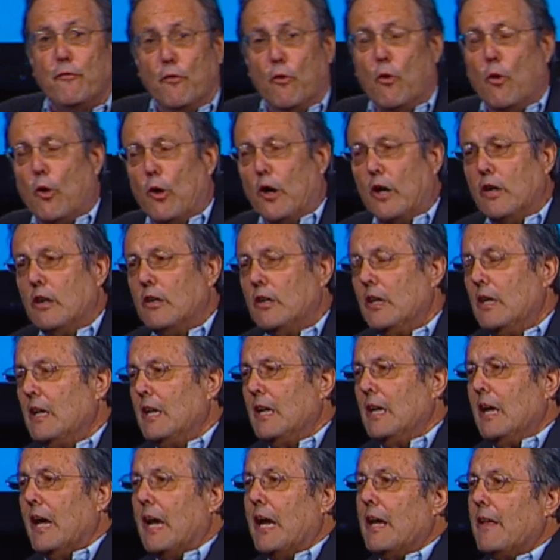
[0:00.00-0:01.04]
for,
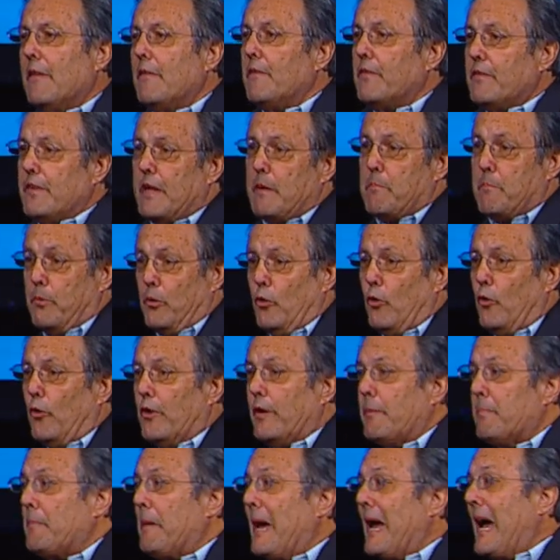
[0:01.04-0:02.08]
and they pulled
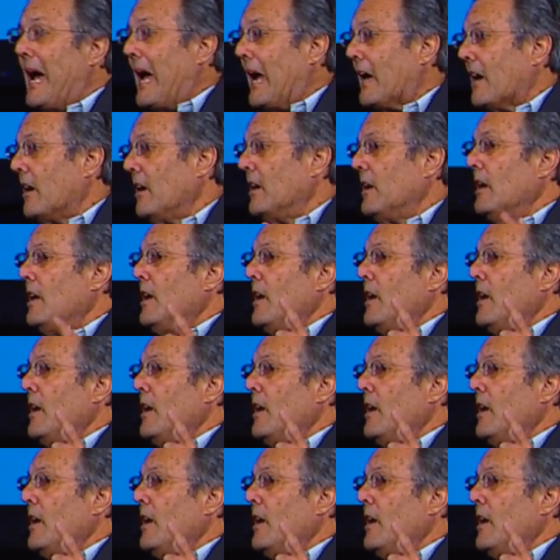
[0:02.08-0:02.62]
it back.